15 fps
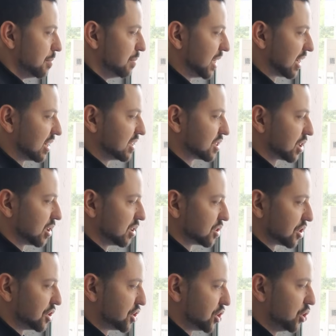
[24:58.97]
because
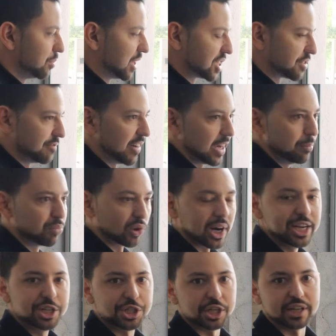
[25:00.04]
there's too much
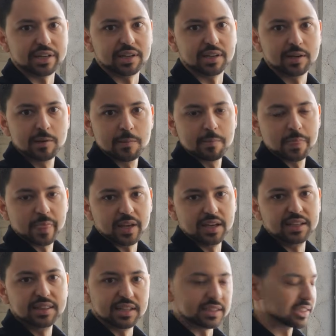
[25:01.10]
vibration
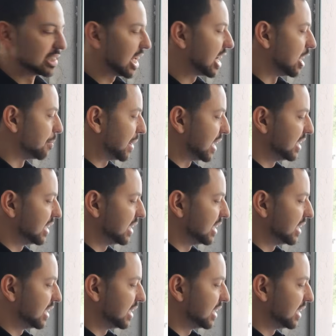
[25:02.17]
in the setup.